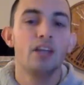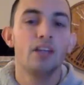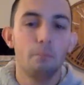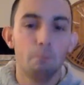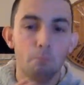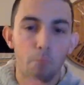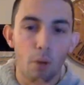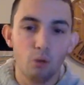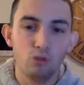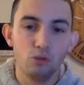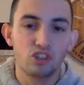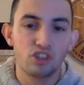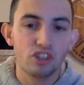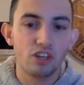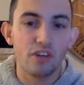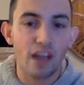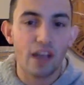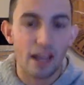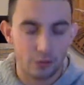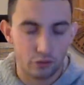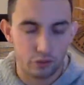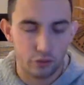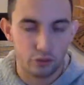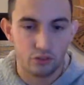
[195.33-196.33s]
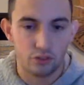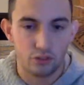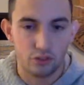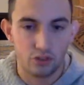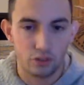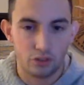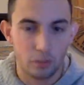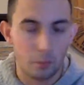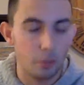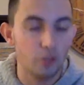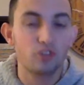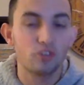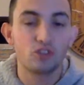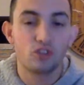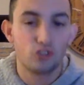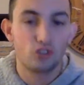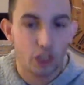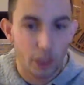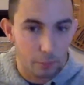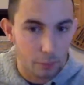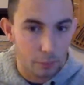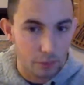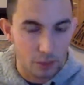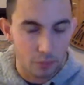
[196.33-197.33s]
the most
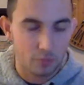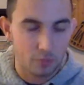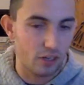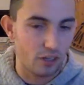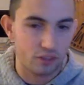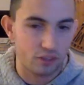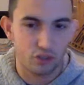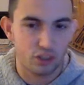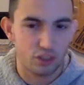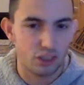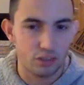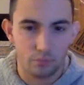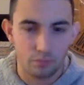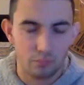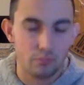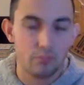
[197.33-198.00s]
championship selectors, because